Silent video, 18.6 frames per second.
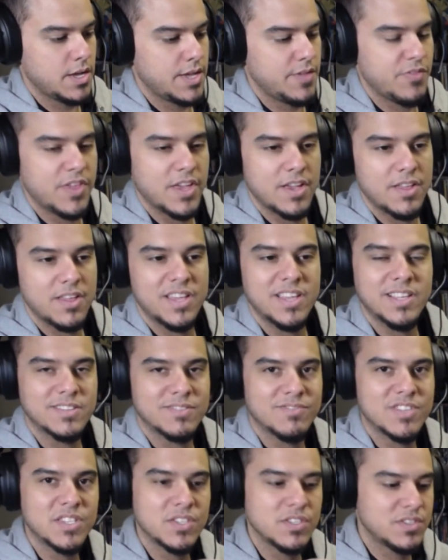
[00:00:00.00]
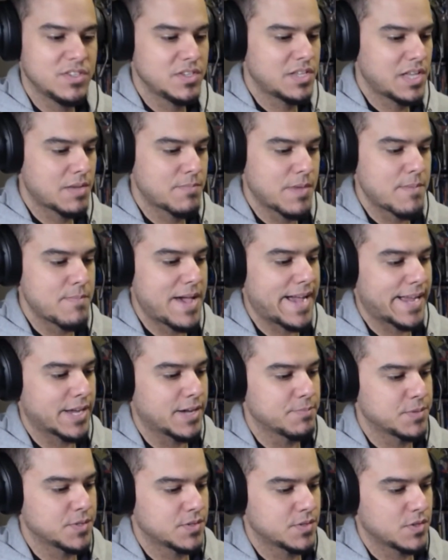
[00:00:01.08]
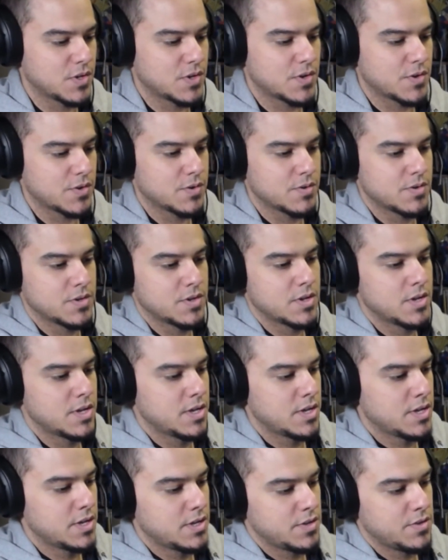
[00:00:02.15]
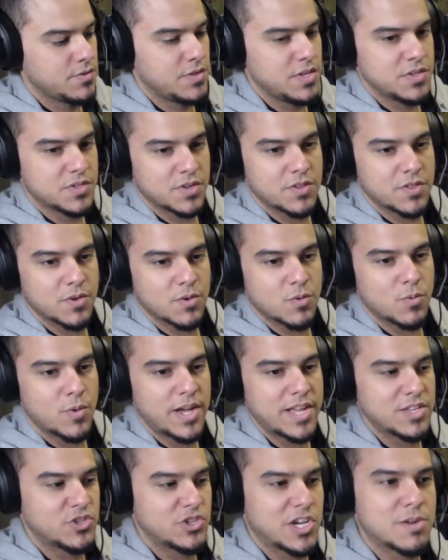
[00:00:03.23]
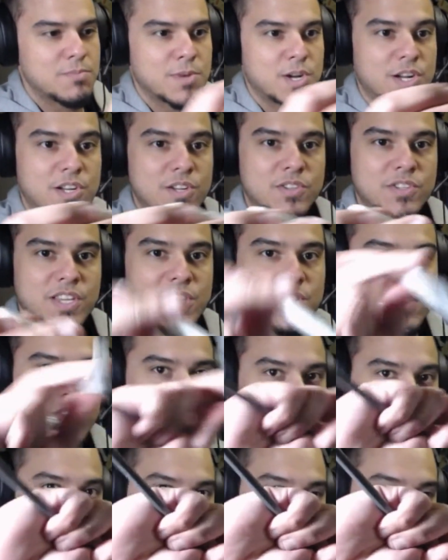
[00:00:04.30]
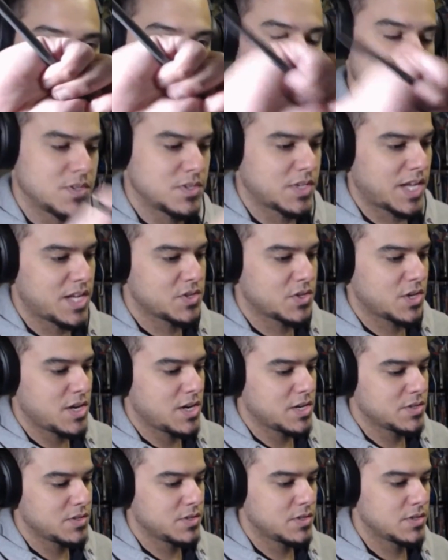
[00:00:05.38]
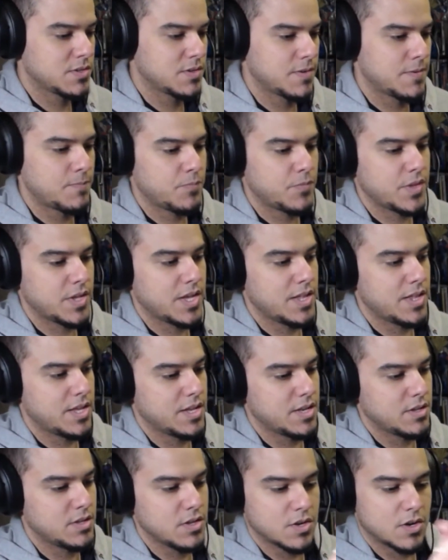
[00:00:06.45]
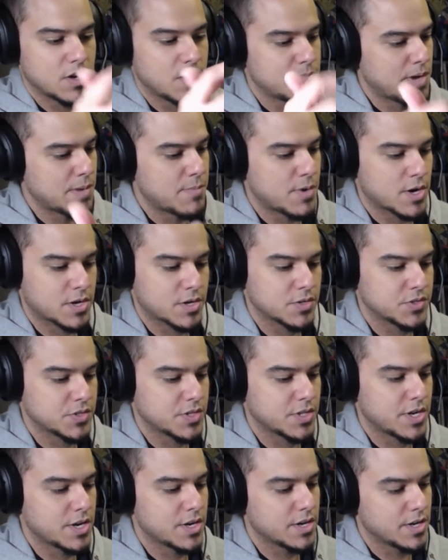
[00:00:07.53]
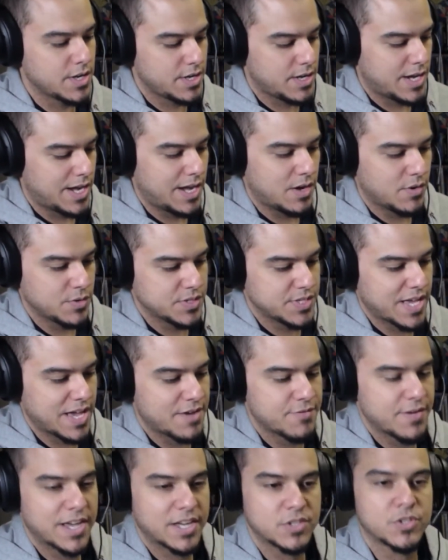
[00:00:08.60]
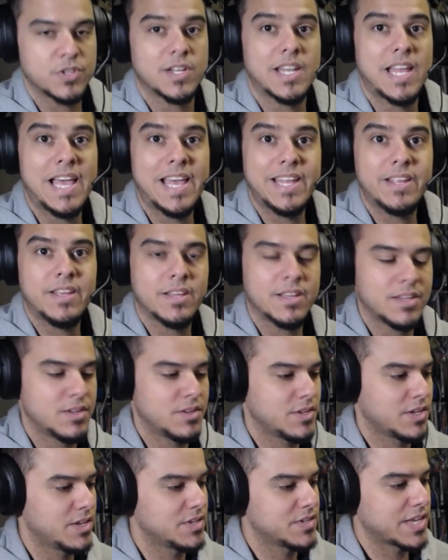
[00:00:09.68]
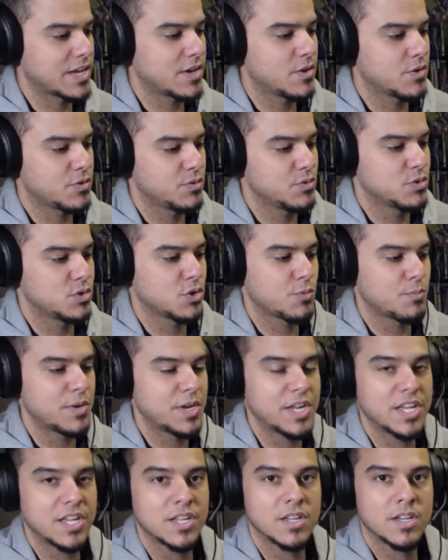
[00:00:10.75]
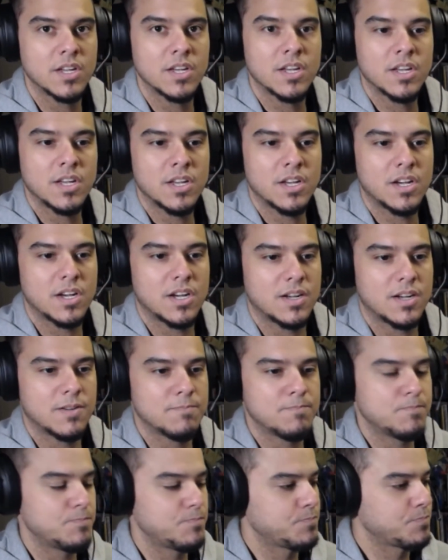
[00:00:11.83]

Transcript: this is just like my backups. So these are the white gel markers that you see me use in the sketch cards, and then all my markers in there. I always have extra lead because I go through so many lead